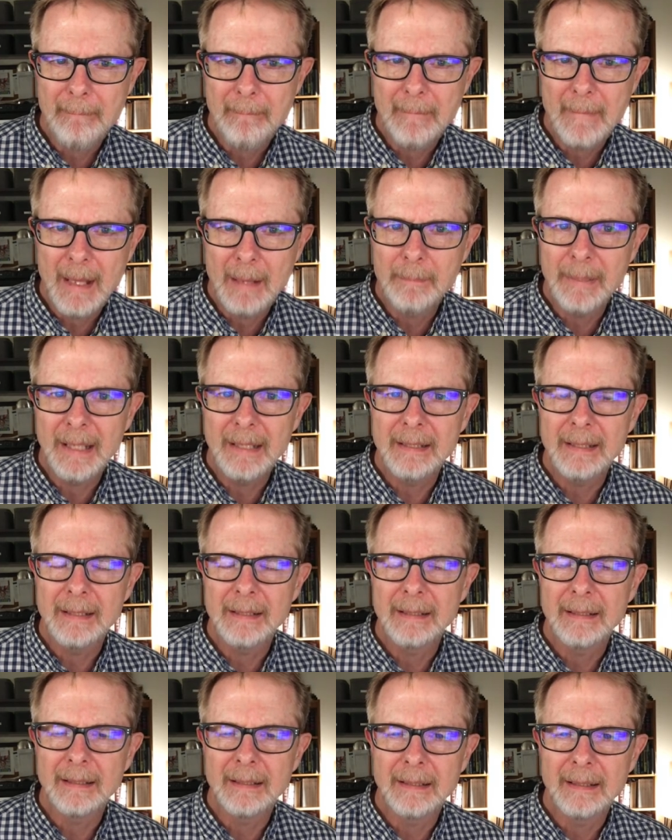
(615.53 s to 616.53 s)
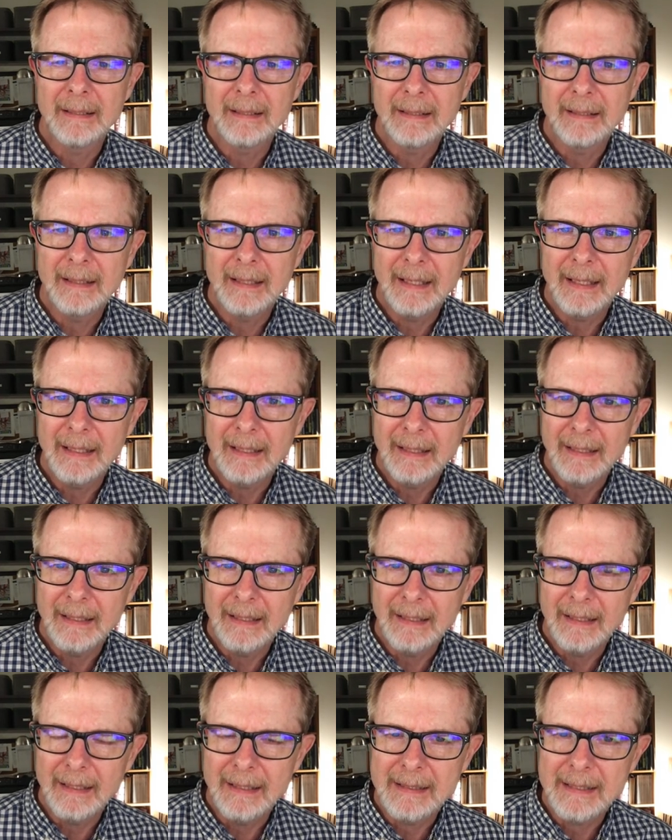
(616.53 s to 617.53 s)
but uh,
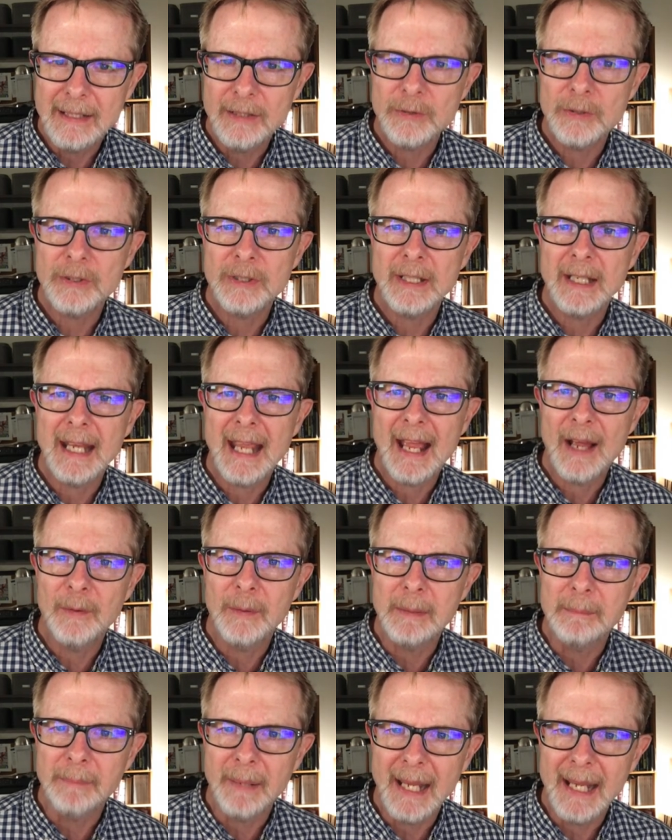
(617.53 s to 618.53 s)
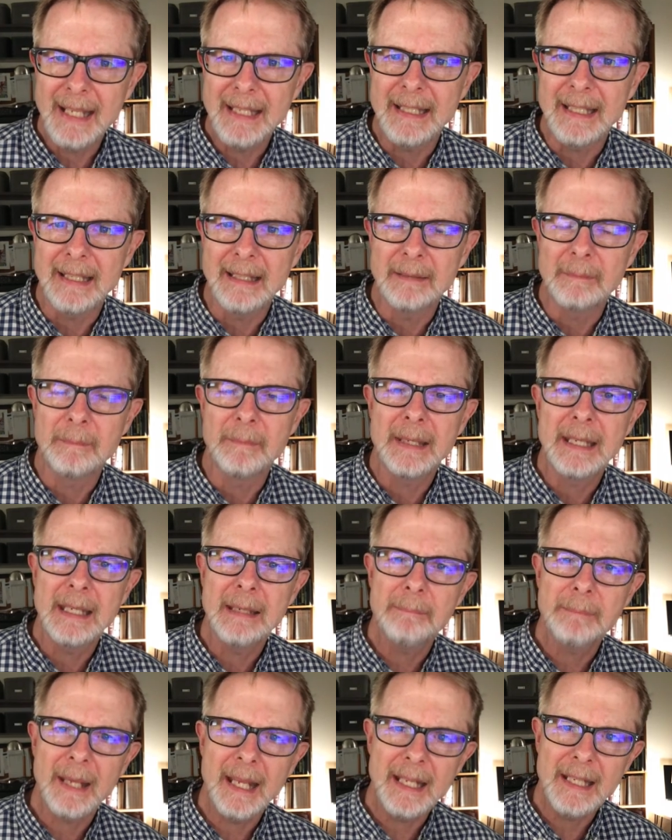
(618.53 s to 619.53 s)
it's interesting how he painted them. He
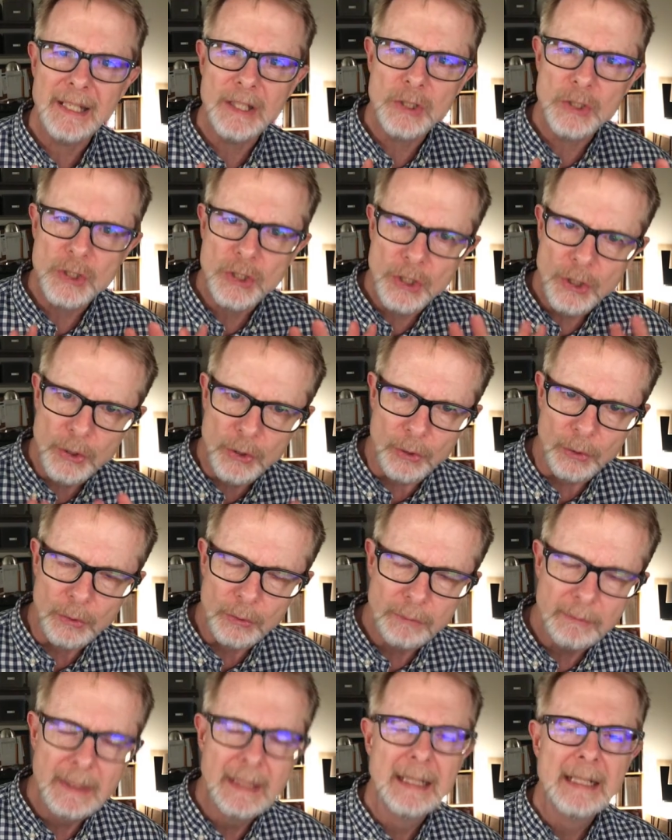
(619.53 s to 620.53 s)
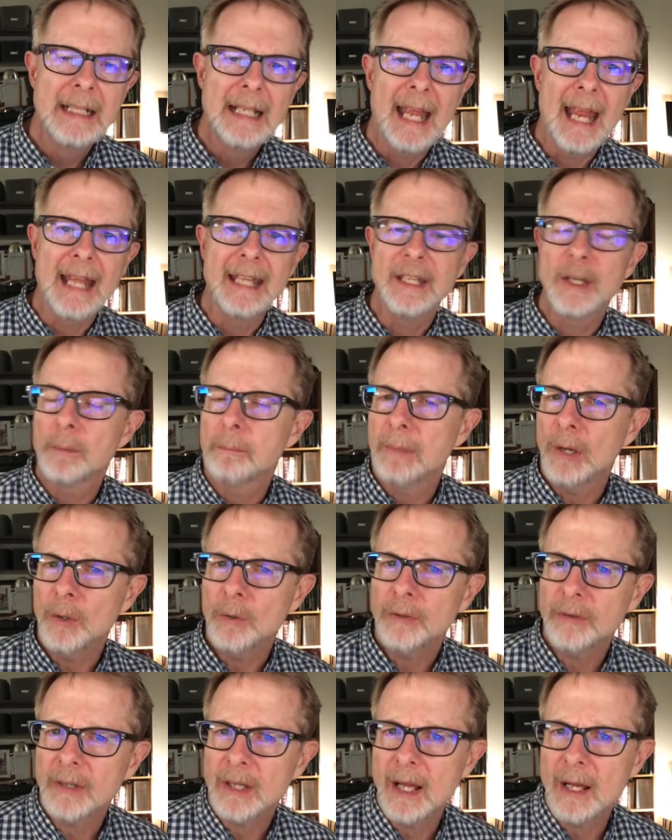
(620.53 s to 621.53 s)
painted two, and they're
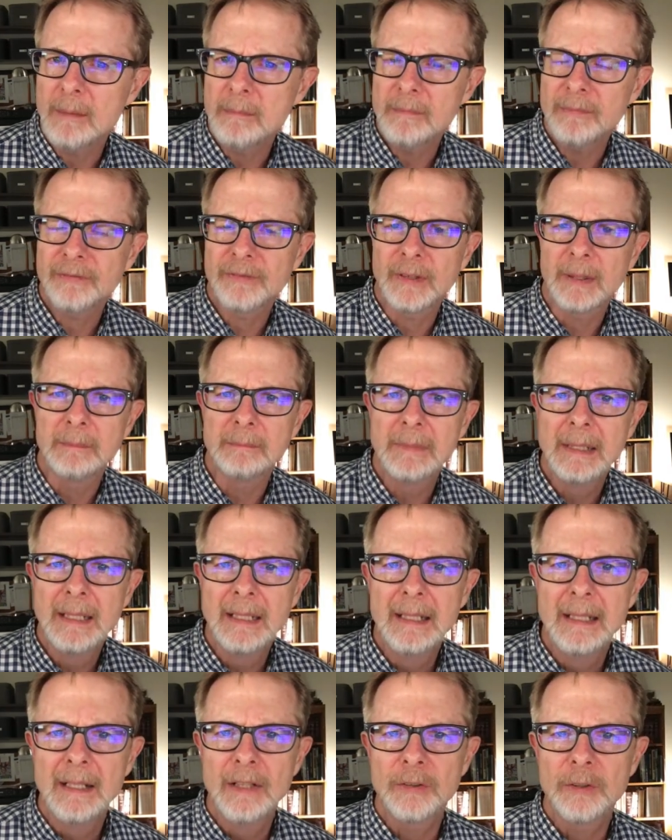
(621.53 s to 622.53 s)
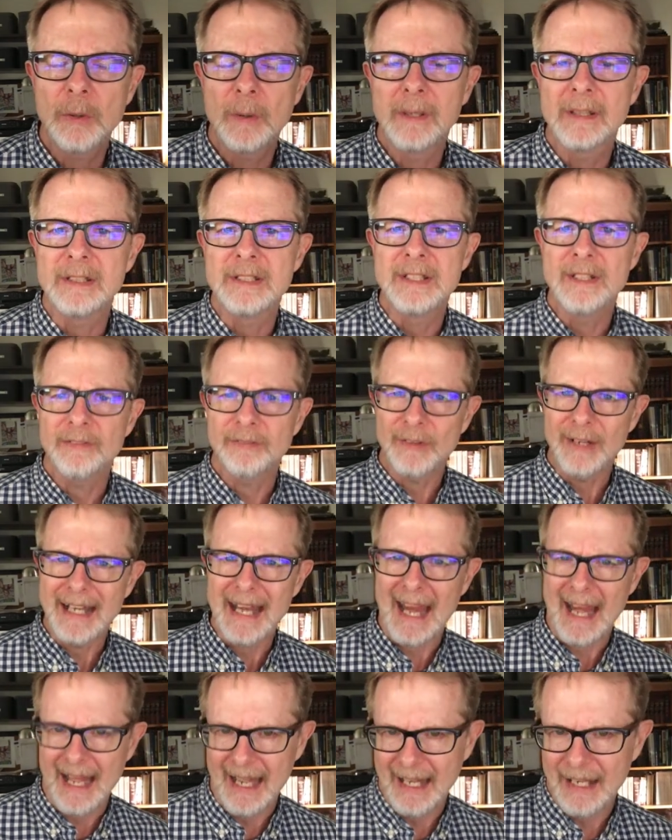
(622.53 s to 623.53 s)
both come from sort of different
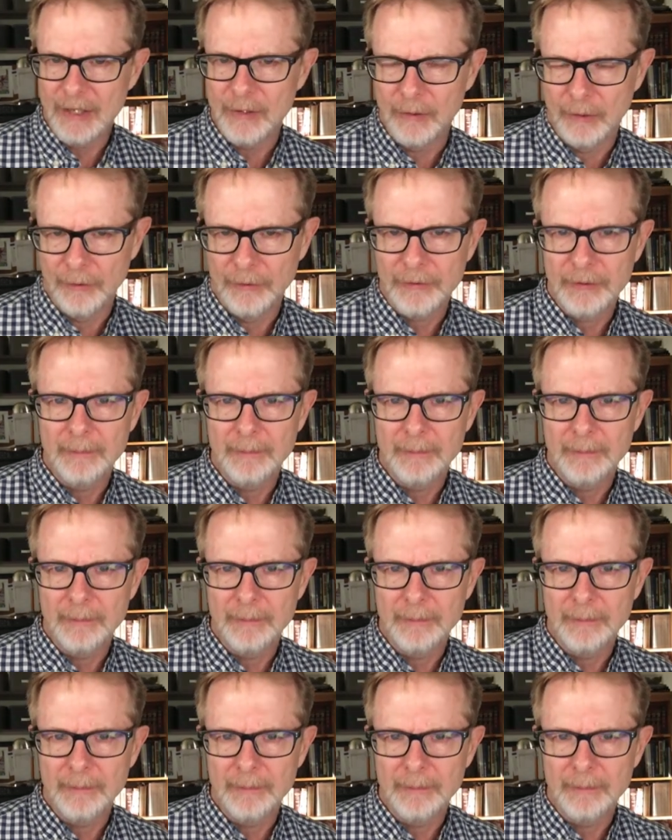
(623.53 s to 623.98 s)
angles.